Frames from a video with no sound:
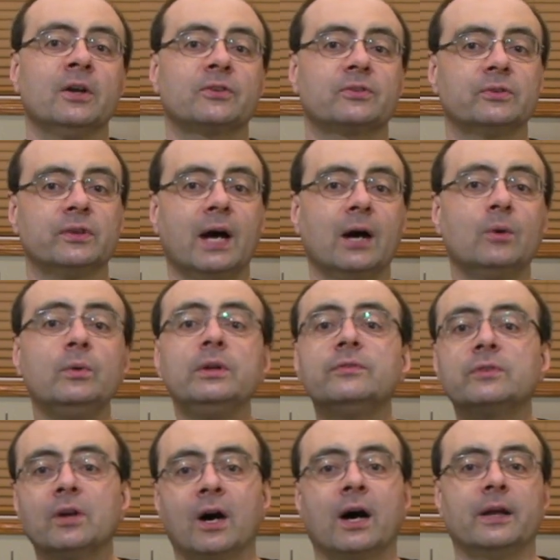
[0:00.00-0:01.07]
So now
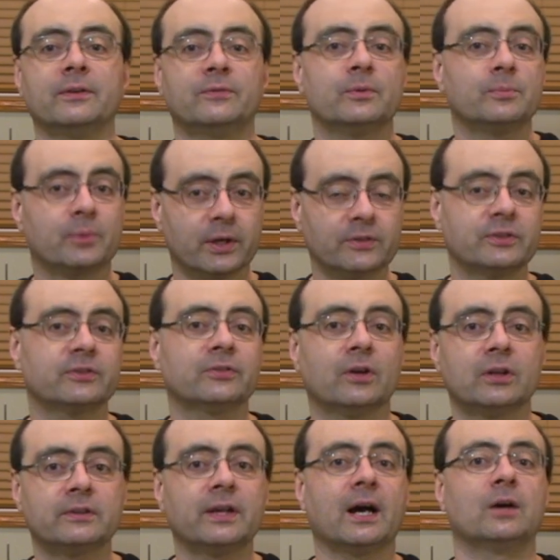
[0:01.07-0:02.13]
we've got, if we break this
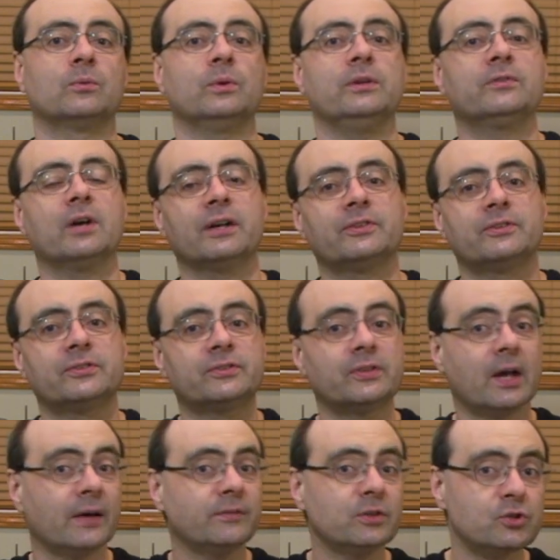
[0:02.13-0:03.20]
all down, we've got
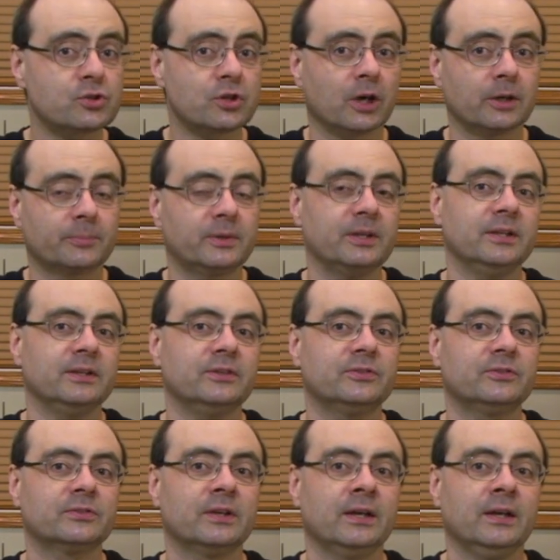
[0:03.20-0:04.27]
7 sharp
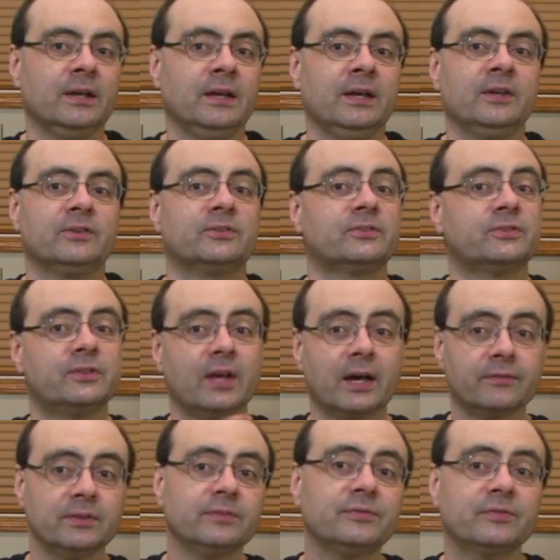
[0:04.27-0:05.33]
keys,
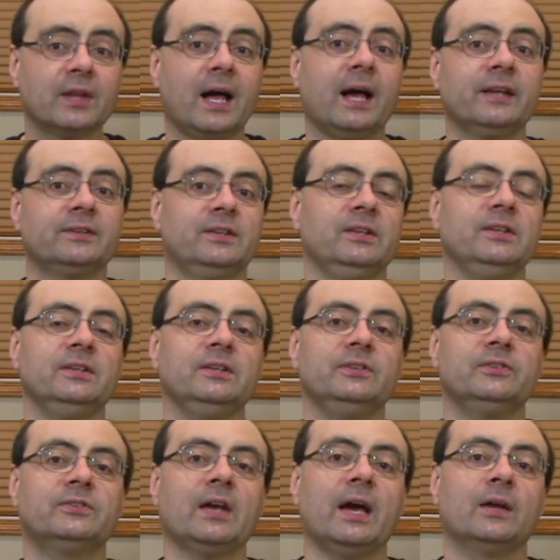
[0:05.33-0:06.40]
7 flat
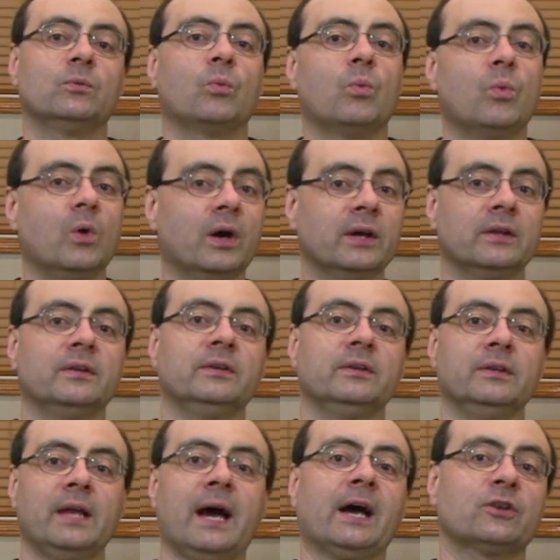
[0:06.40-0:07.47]
keys, and
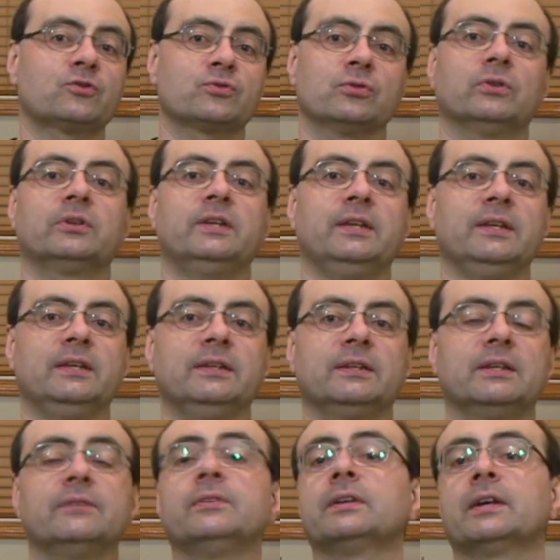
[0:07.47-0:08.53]
1 natural key,
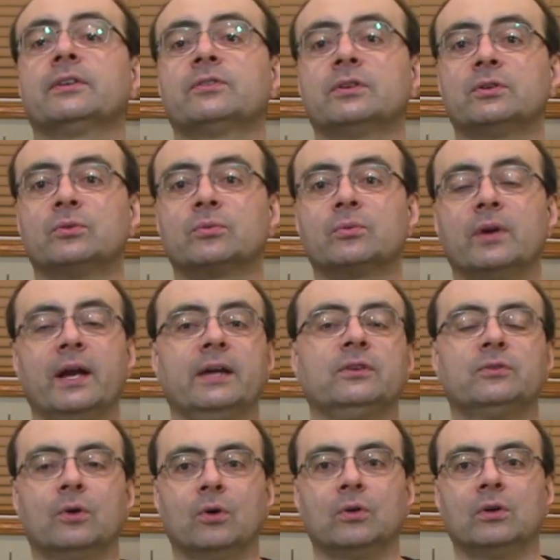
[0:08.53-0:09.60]
giving us a
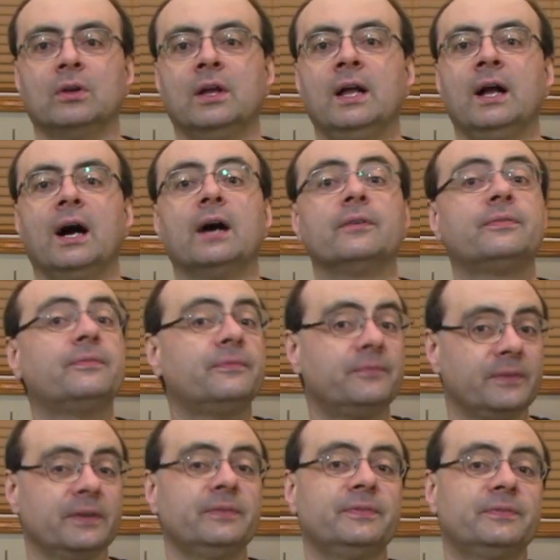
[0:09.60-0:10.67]
grand total of
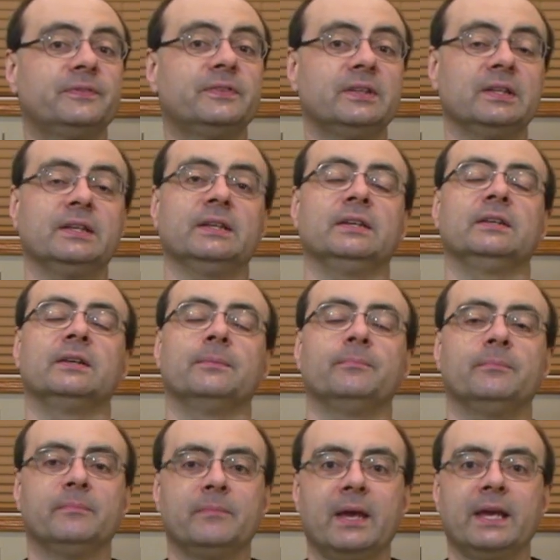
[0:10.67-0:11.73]

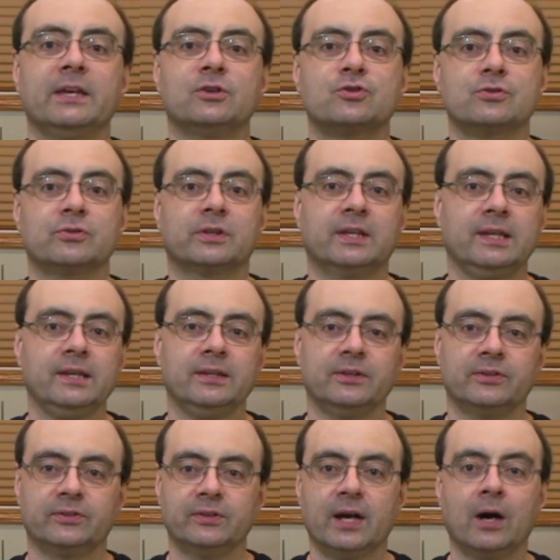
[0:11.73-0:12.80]
15 major
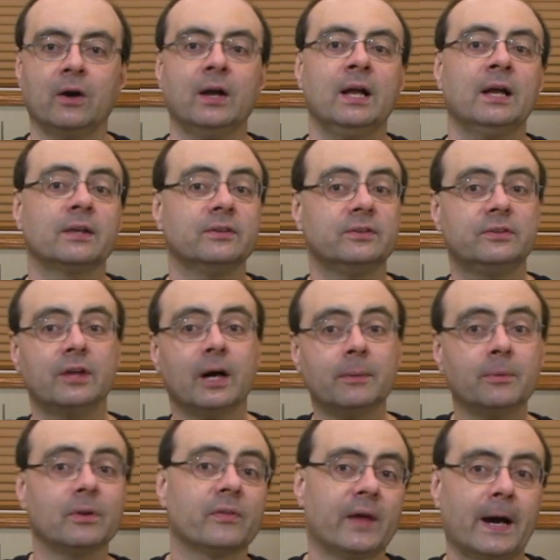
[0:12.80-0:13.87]
keys. Now
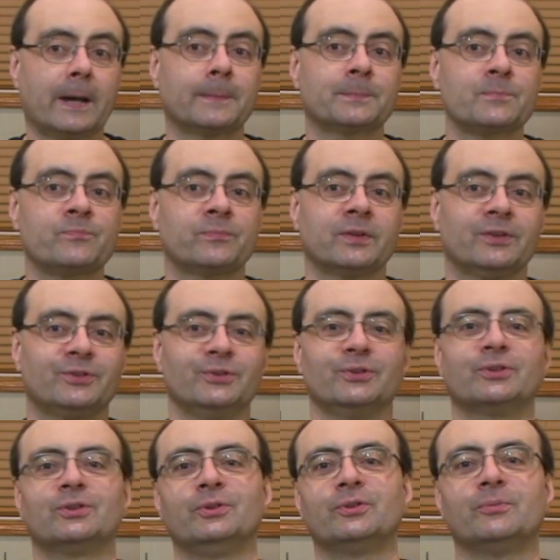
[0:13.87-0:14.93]
double that to
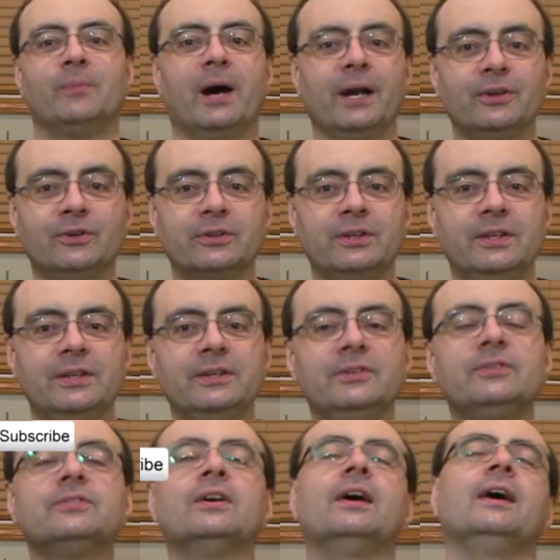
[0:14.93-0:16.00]
include the minor
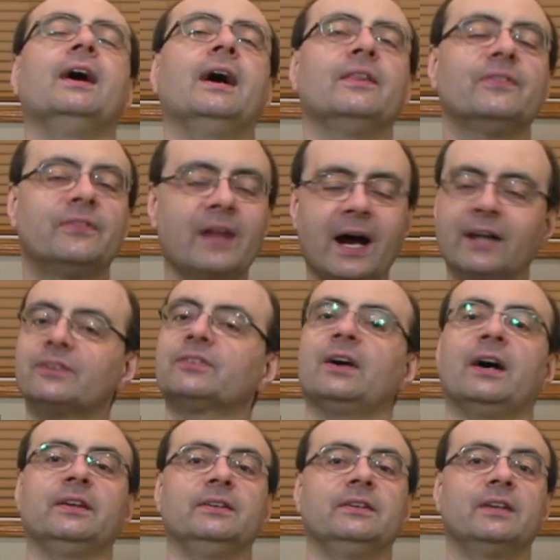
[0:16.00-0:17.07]
keys, and that's
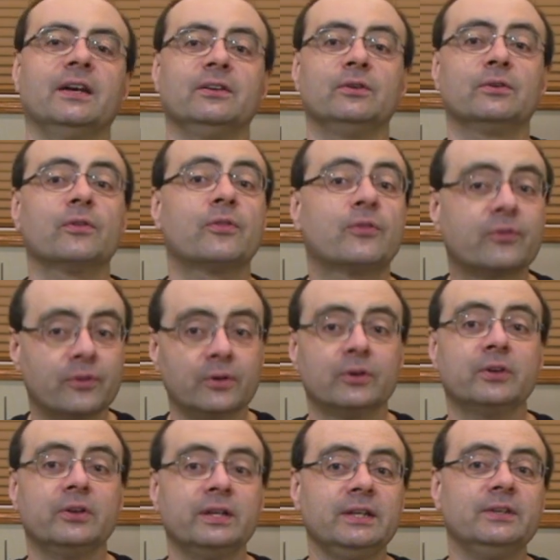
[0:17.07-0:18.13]
how you get your
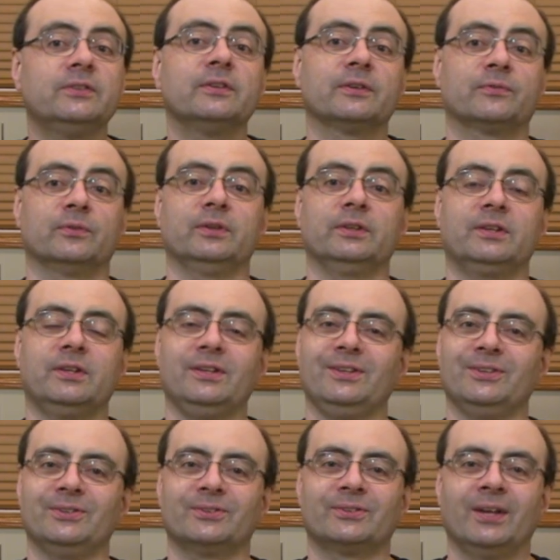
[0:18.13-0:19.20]
30 different
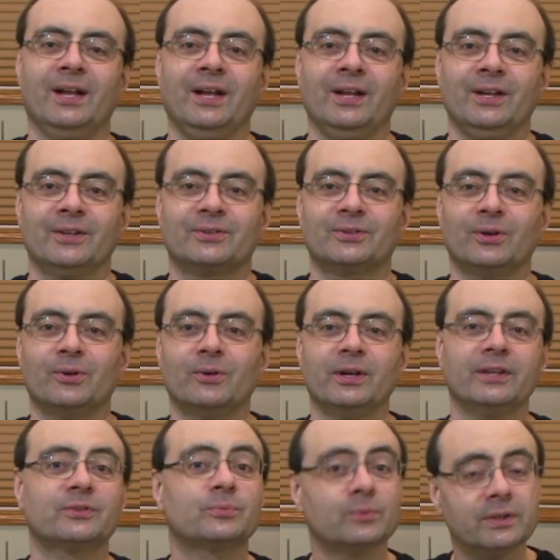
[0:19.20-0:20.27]
keys. So
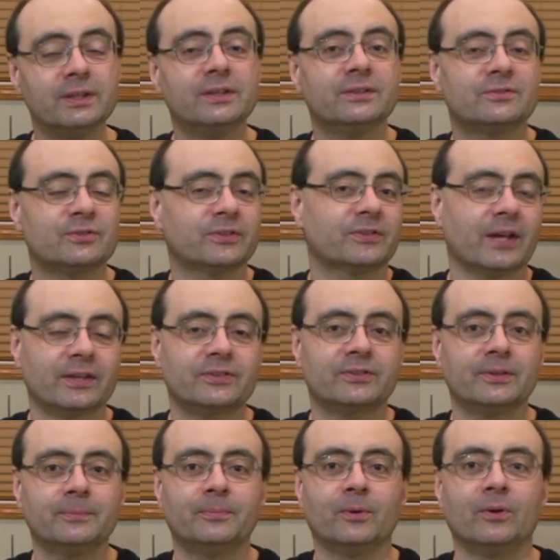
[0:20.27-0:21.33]
it's really just that
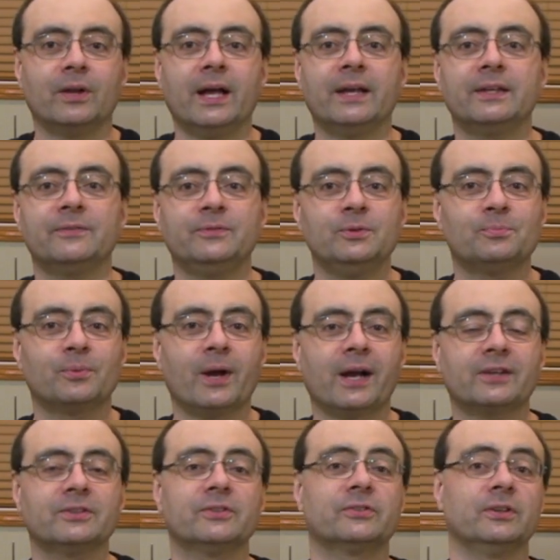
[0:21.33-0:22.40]
simple. And if you
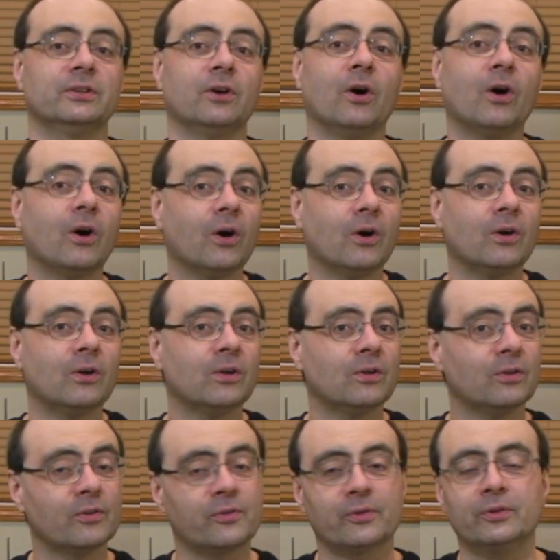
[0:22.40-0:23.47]
practice in
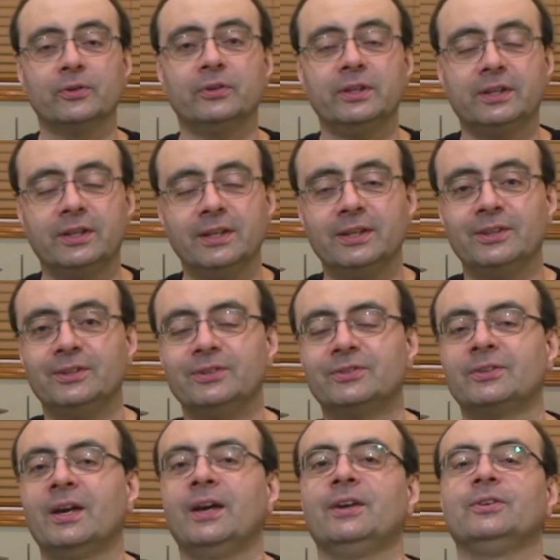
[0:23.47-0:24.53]
all 30
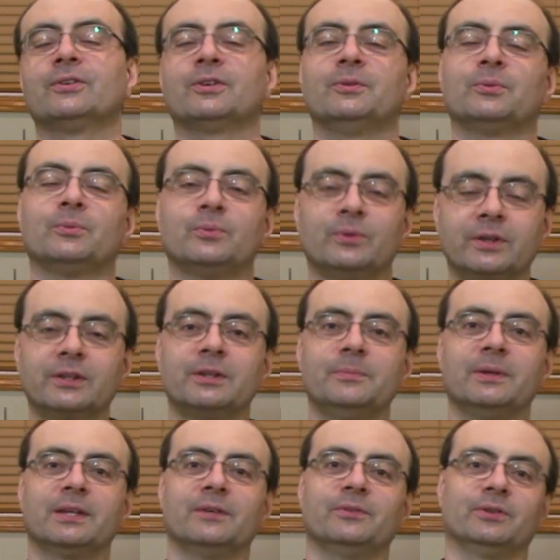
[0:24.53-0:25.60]
keys, you're gonna really
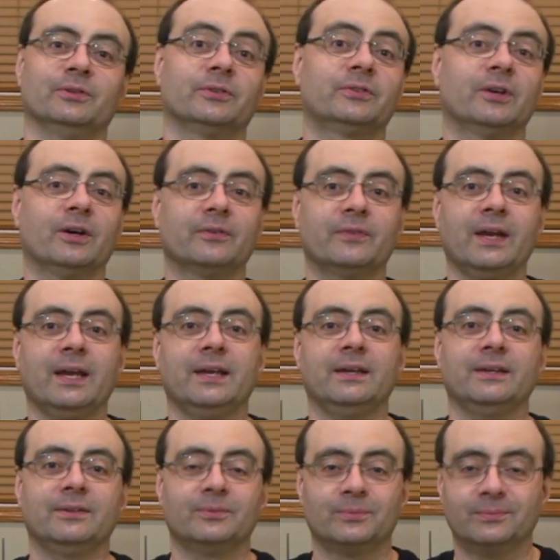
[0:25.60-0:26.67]
be giving yourself
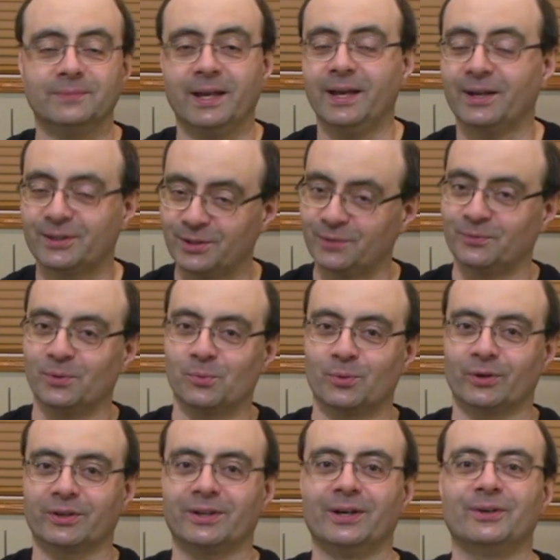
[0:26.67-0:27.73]
a heck of a
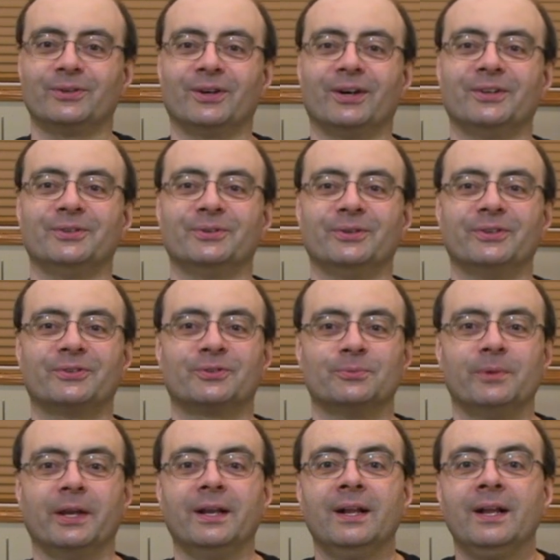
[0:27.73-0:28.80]
workout on your
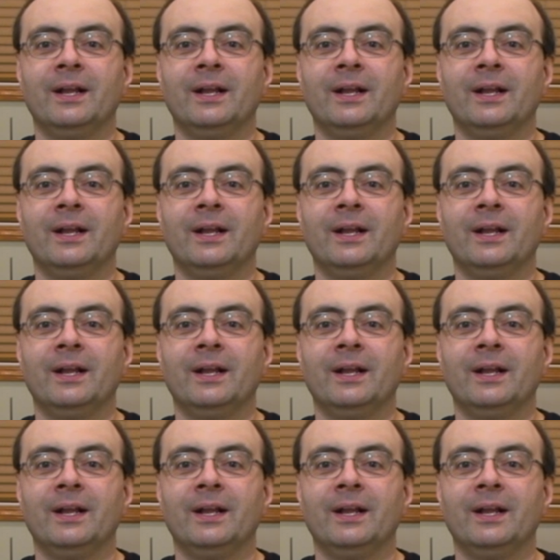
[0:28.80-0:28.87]
instrument.